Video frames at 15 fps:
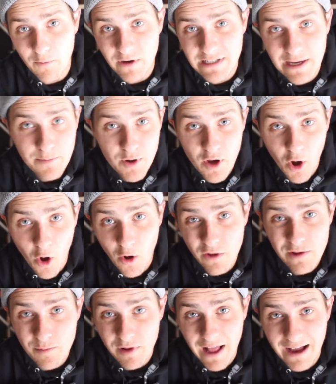once I put all
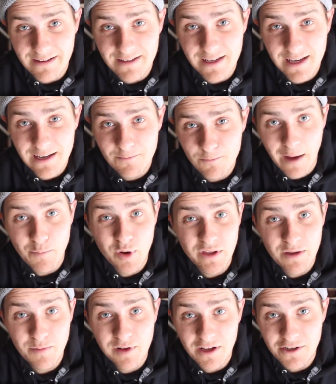the plastic in, I put
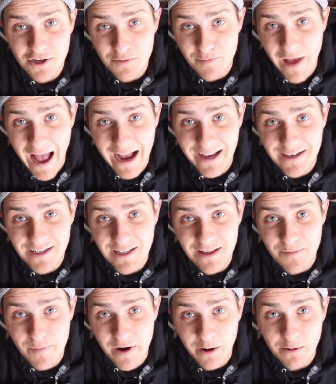the plunger back into the
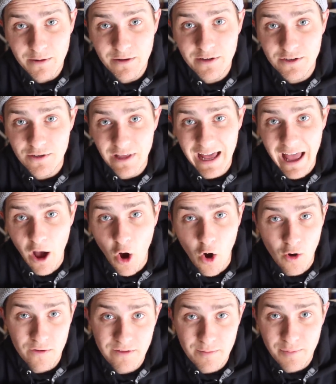barrel so that
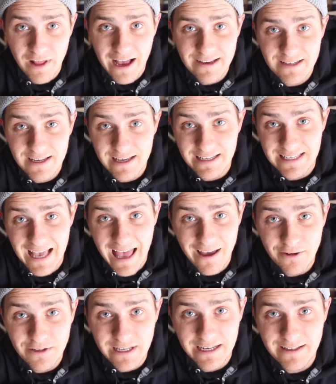all the plastic is
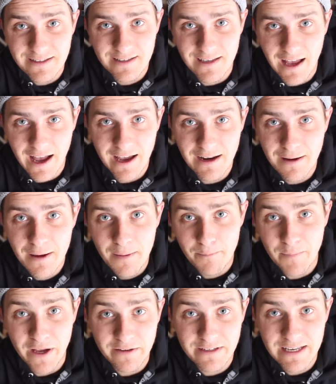held inside,
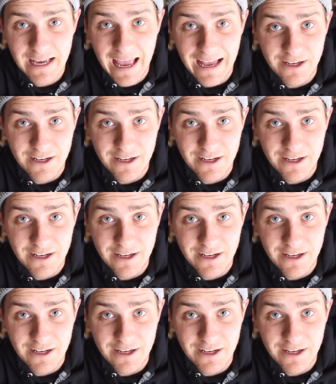melting